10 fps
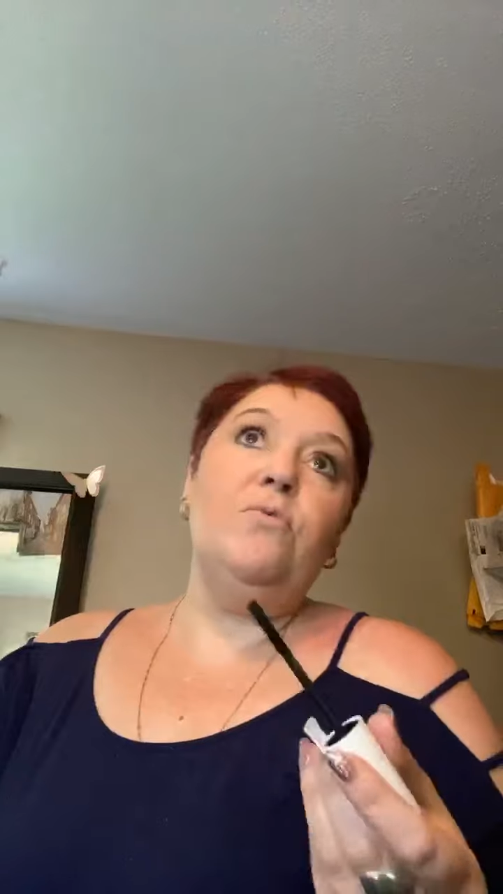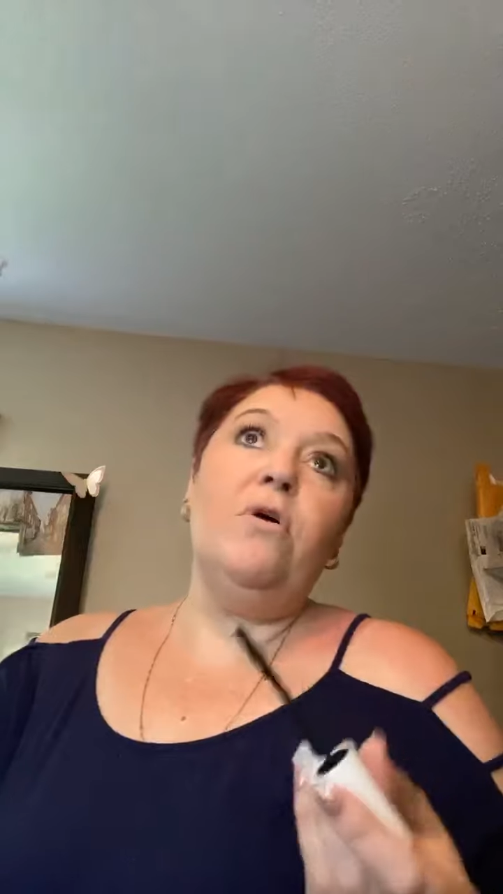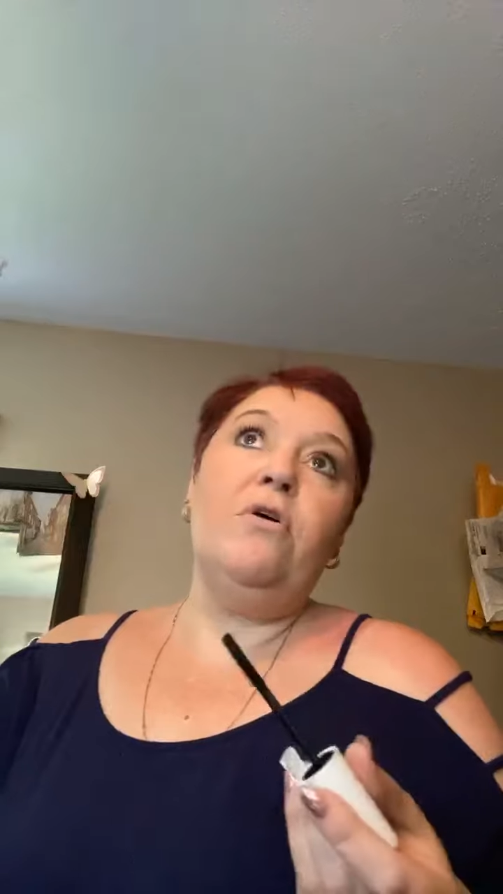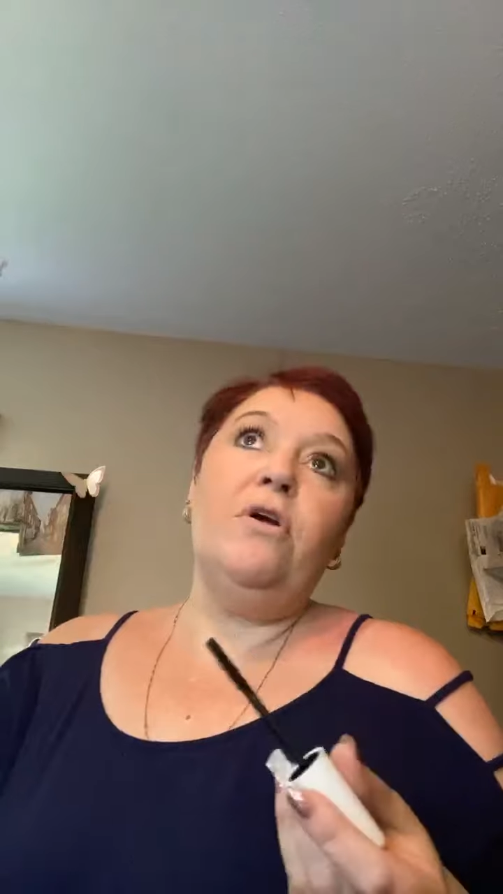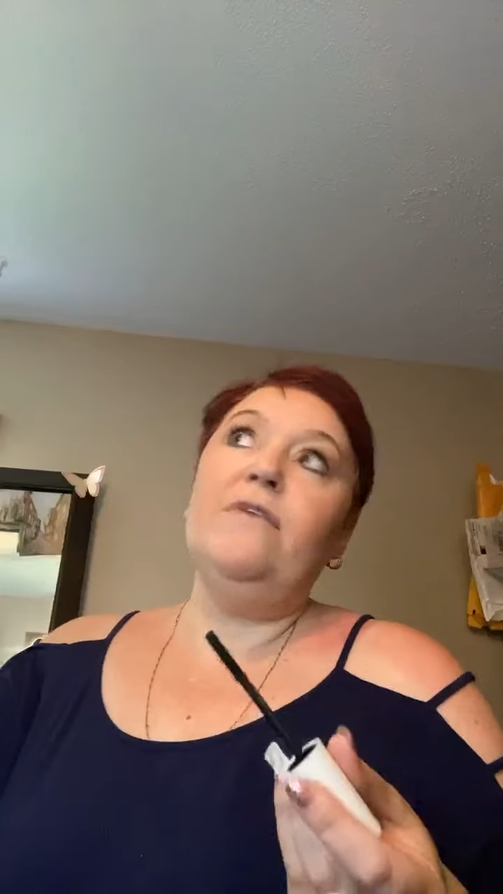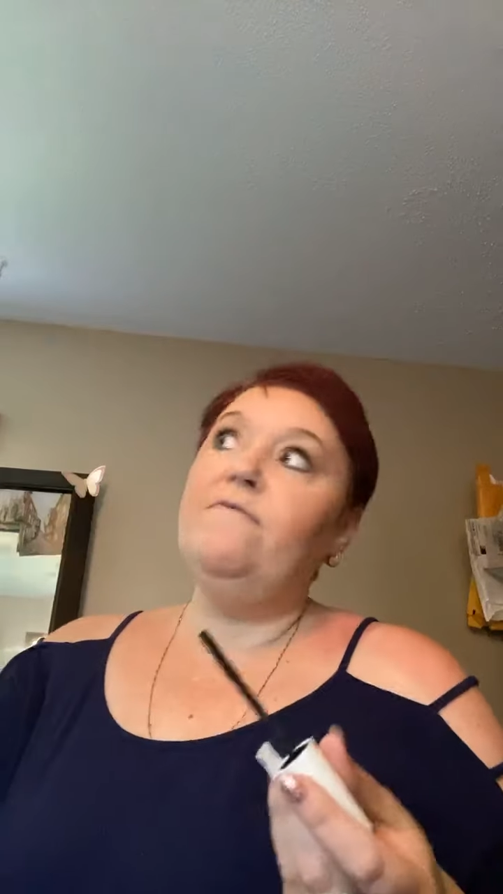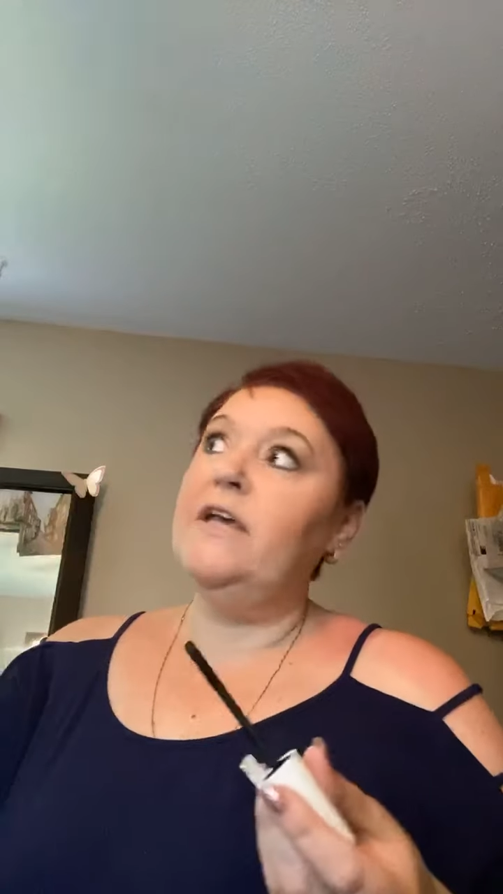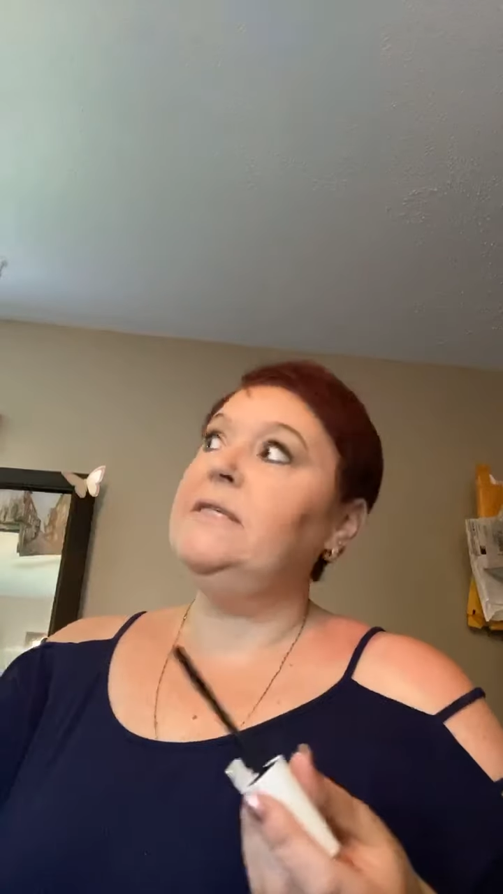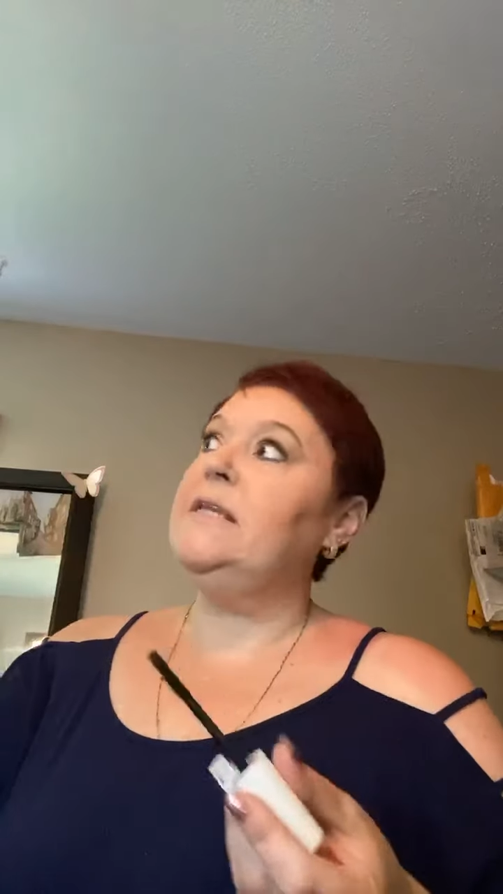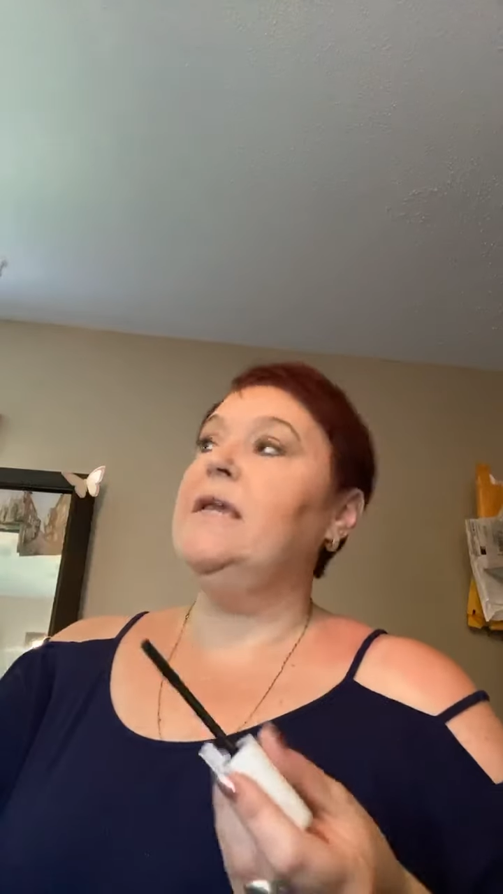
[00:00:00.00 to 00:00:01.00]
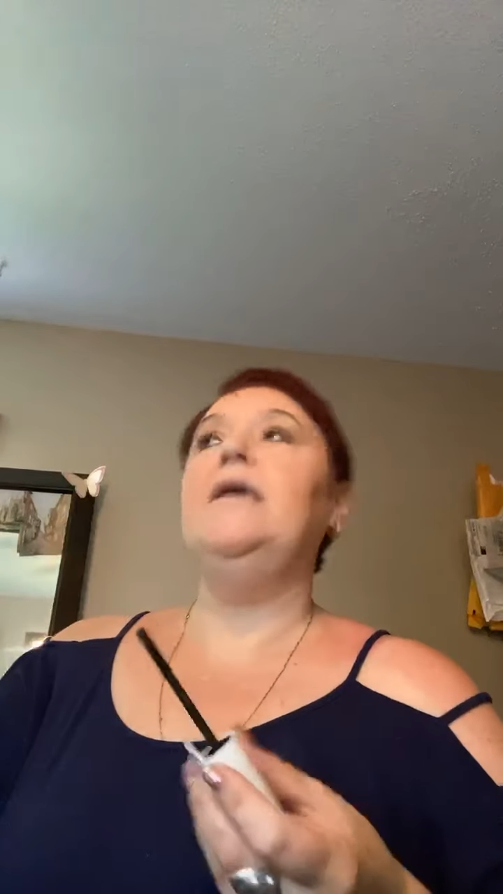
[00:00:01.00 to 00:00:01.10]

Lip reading: are investing